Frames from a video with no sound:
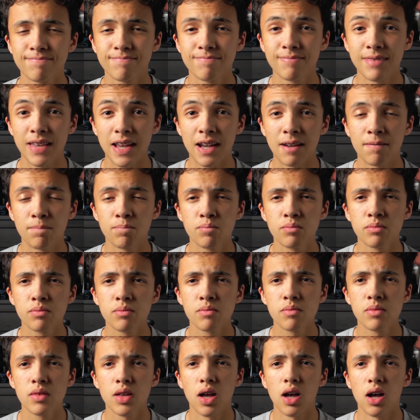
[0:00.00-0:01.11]
Yeah.
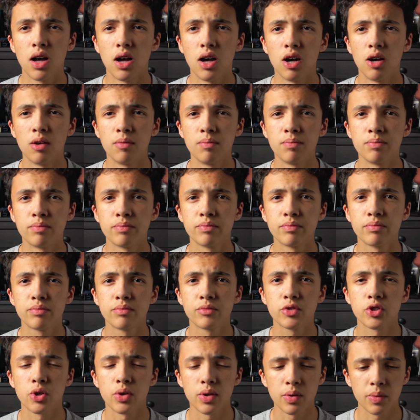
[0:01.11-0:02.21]

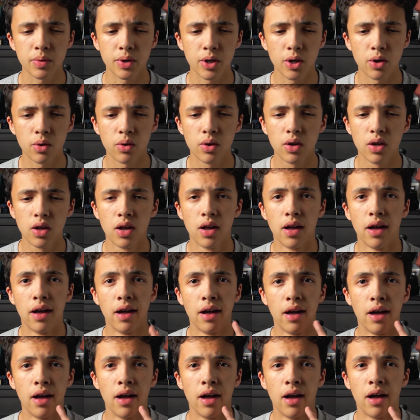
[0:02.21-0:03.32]
So here we go.
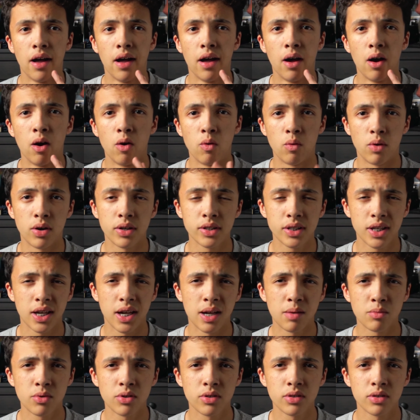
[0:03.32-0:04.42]
One
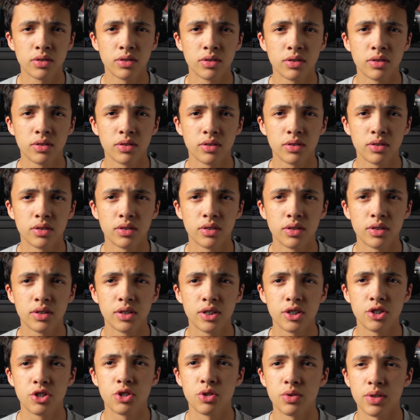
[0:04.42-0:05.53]
camera
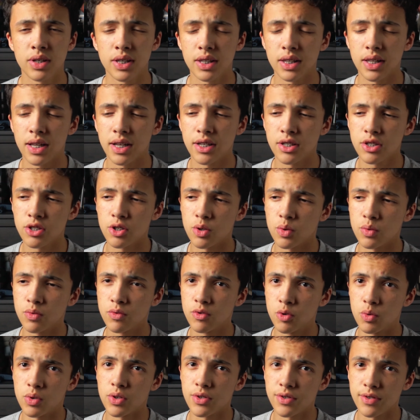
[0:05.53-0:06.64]
is shooting at an ISO of
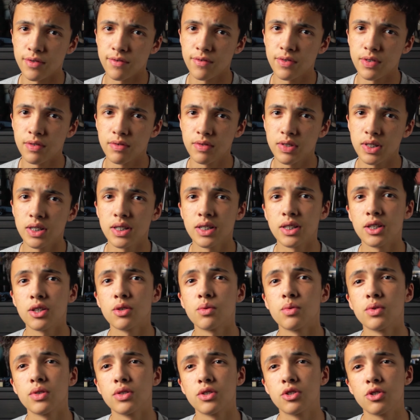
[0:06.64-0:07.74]
250 and the other
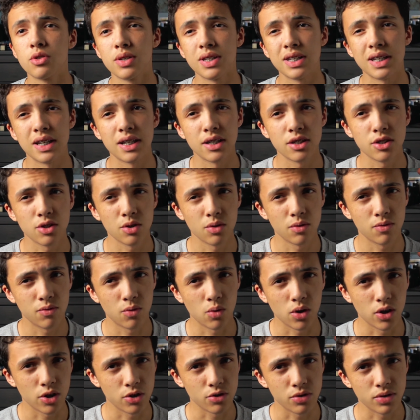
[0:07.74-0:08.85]
one's shooting at an ISO of
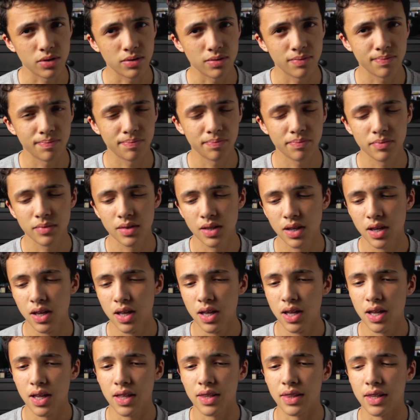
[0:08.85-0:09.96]
400.
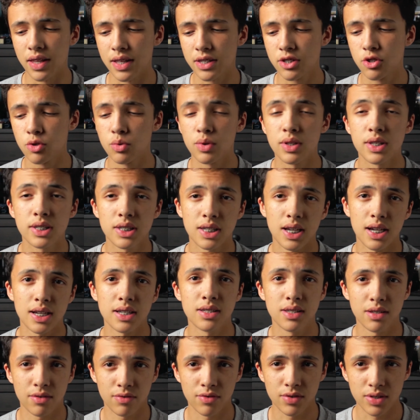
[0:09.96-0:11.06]
Now that's due to the size
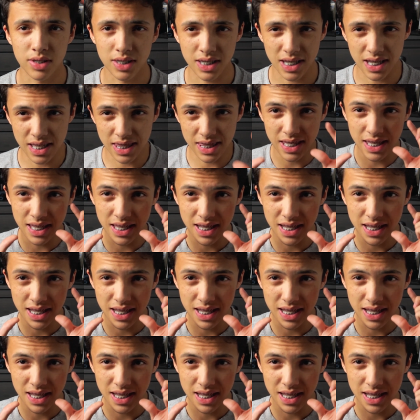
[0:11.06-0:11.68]
difference in the